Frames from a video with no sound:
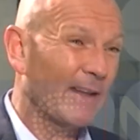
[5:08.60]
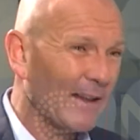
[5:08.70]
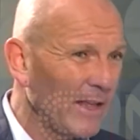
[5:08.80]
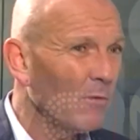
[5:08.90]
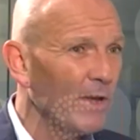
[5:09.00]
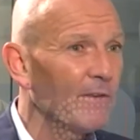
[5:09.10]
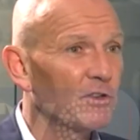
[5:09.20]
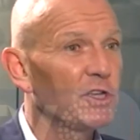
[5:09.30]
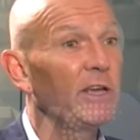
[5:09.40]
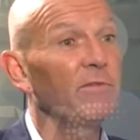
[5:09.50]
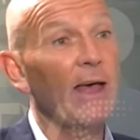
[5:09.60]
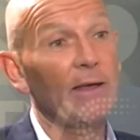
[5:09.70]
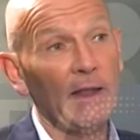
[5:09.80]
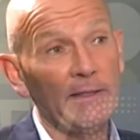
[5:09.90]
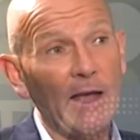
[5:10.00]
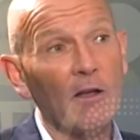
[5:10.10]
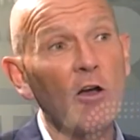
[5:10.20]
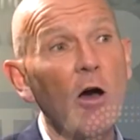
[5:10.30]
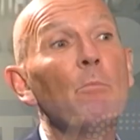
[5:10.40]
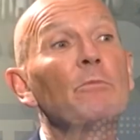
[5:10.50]
And I think we have achieved that, and that
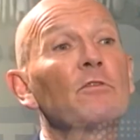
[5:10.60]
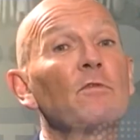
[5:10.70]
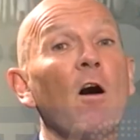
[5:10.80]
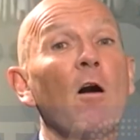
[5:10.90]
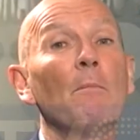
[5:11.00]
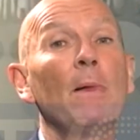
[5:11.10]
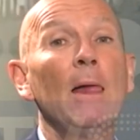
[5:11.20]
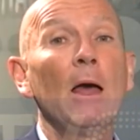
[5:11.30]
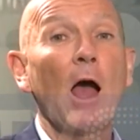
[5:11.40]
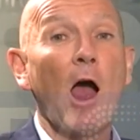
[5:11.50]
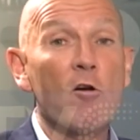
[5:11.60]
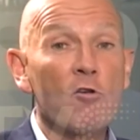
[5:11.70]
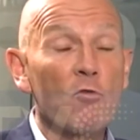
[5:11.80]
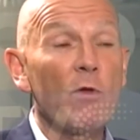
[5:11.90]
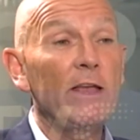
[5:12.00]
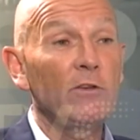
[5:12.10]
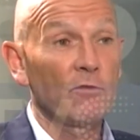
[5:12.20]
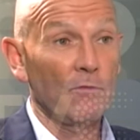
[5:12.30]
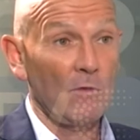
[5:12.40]
comes from our great